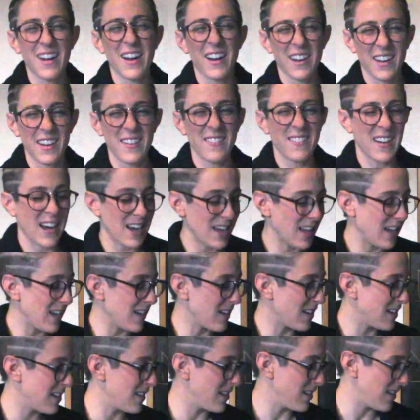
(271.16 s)
Are you ready?
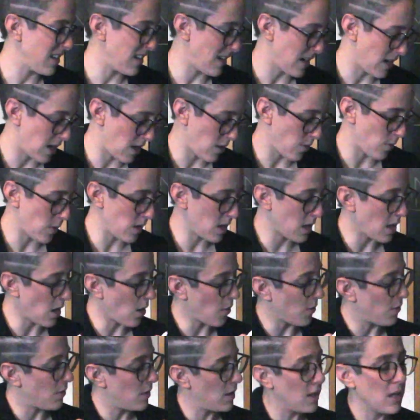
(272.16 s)
Here we
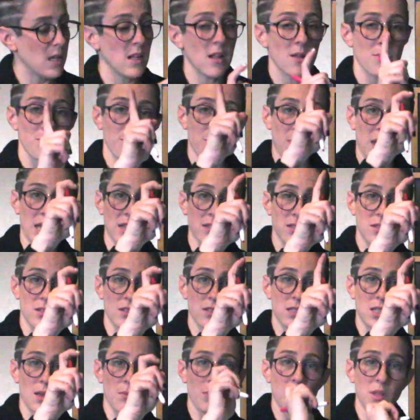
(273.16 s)
go.
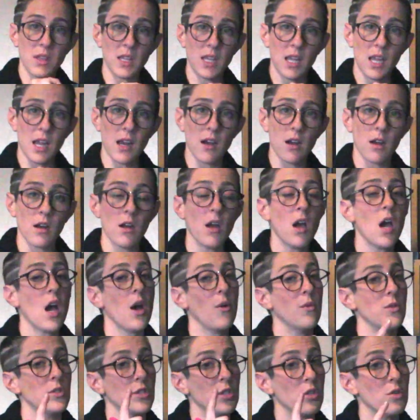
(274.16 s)
Pencils up in the air. I
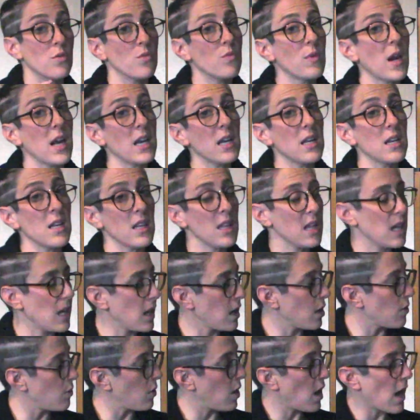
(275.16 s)
want you to write it in the
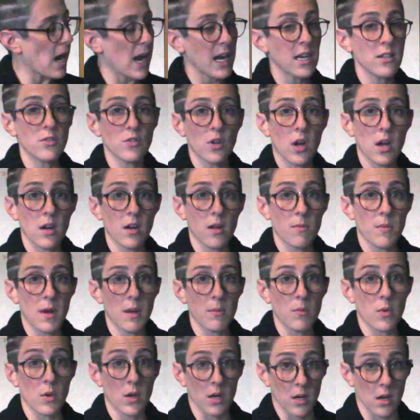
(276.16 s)
air while I draw it on my
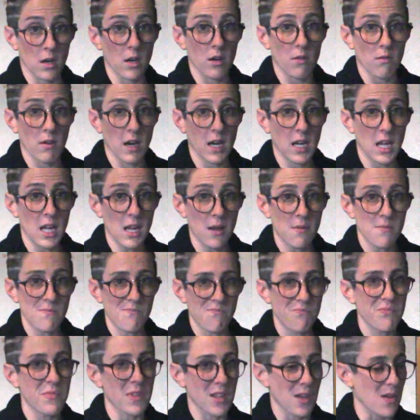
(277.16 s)
board. Are you ready?
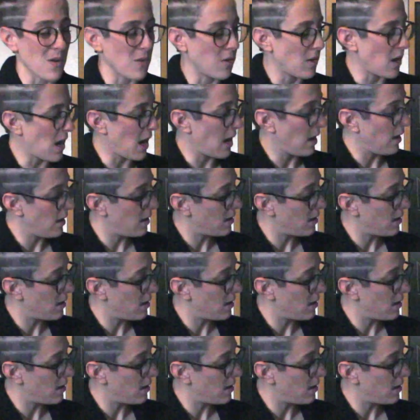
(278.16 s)
Okay.